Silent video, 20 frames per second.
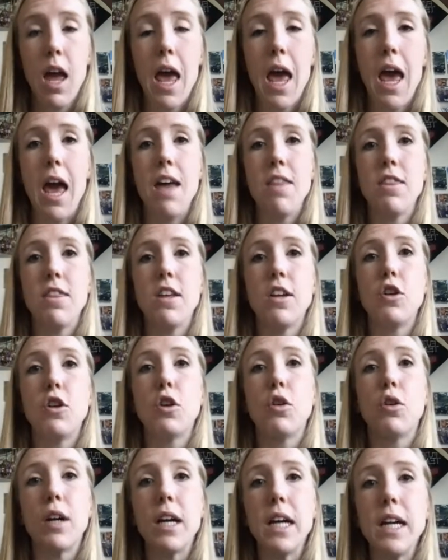and the
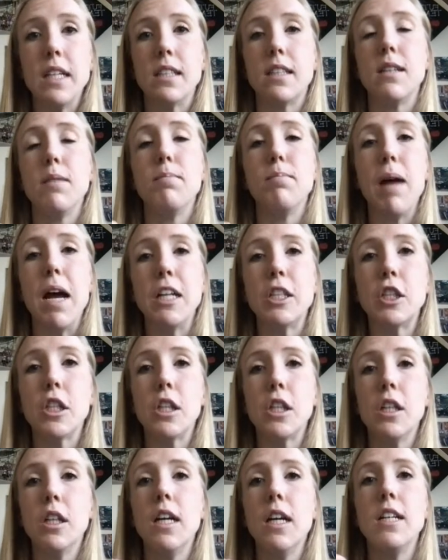degrees, the
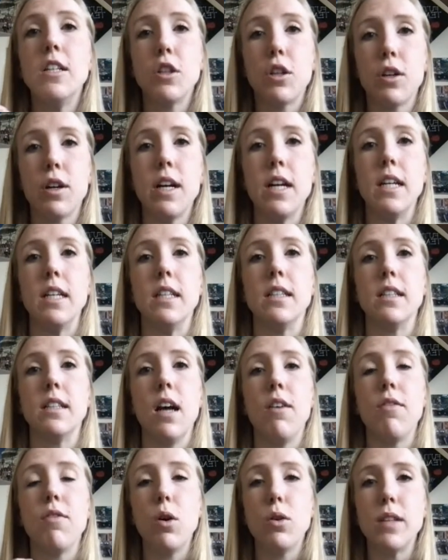measure in degrees
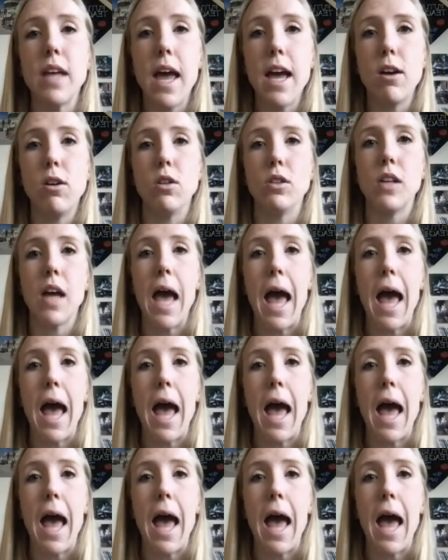of those angles